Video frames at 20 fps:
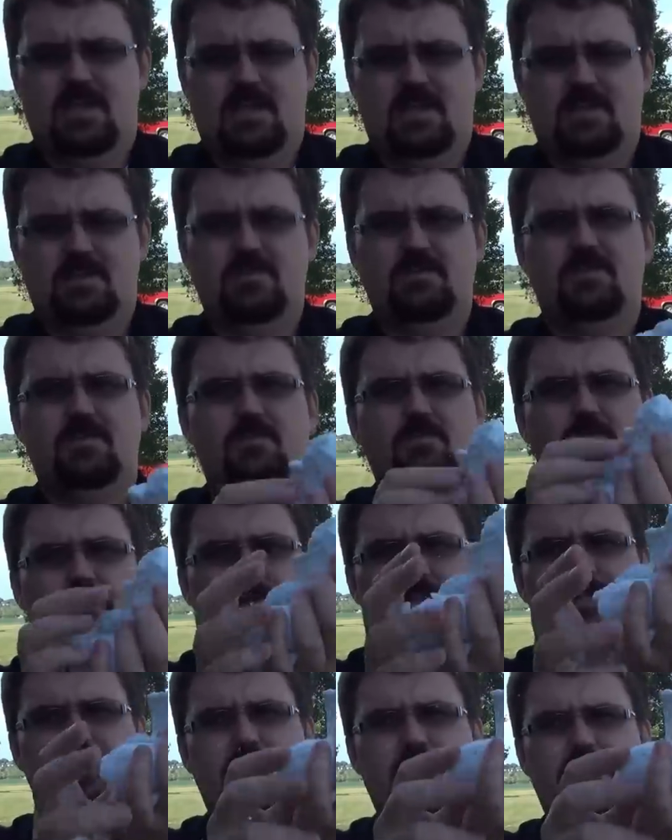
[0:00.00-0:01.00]
And you can
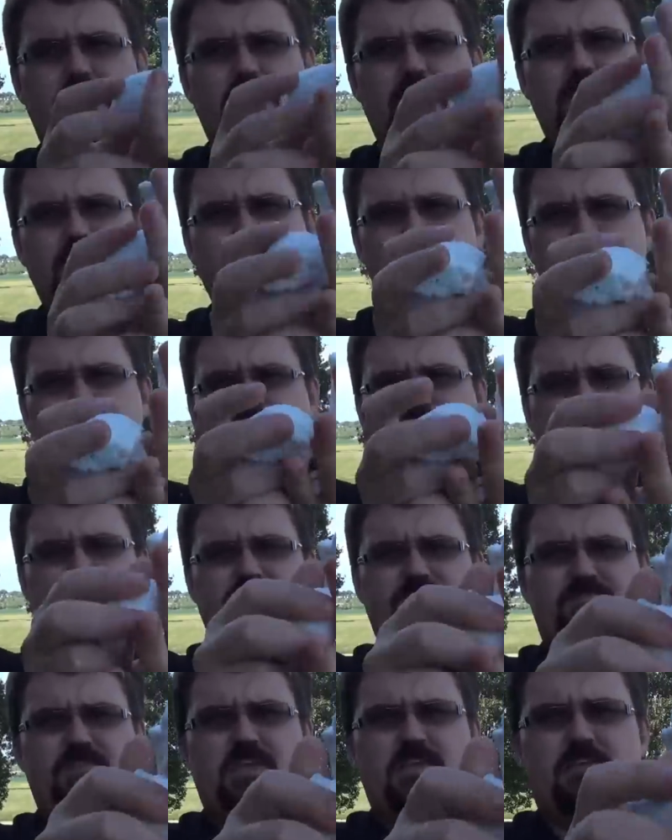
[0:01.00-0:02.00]
really kind of
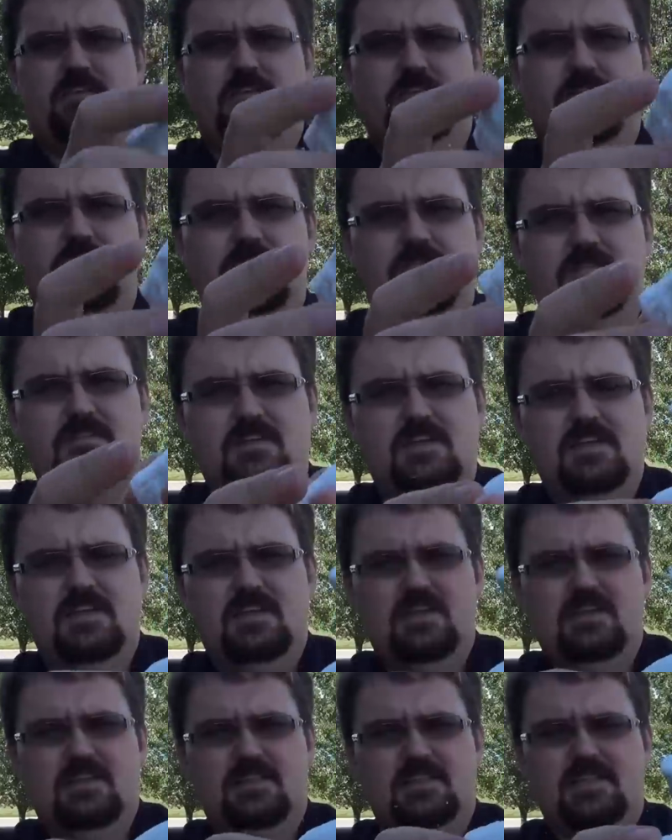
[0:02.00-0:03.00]
feel
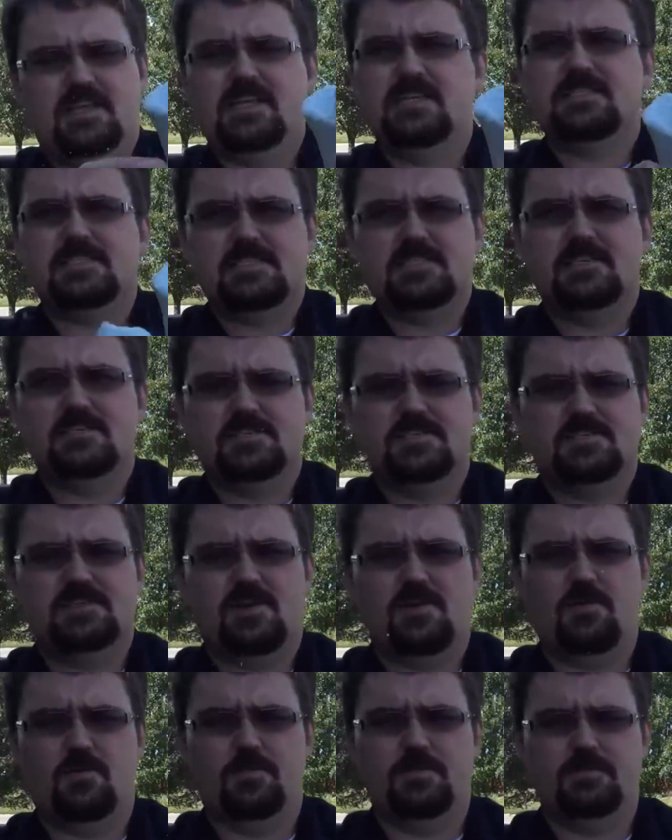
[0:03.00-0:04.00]
that it's still
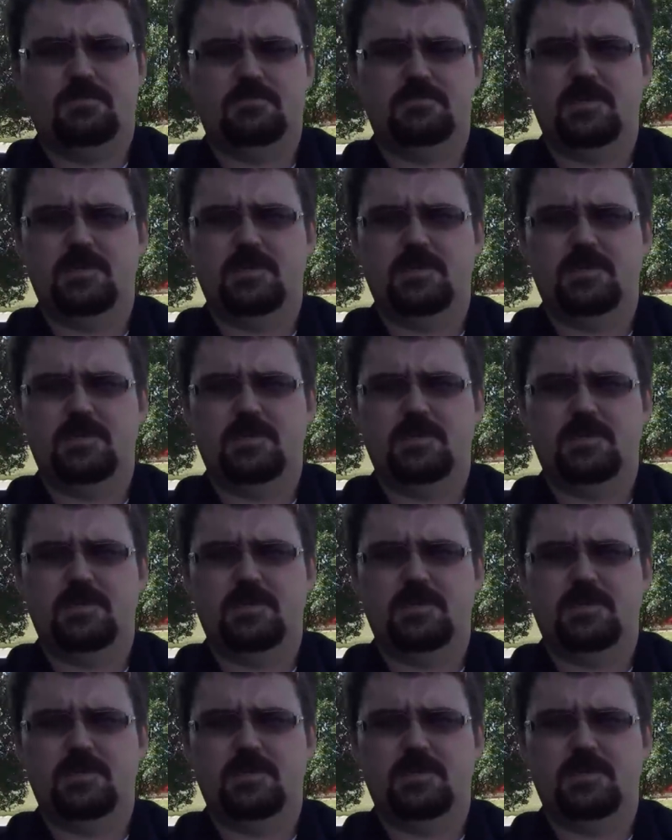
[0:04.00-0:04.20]
soap.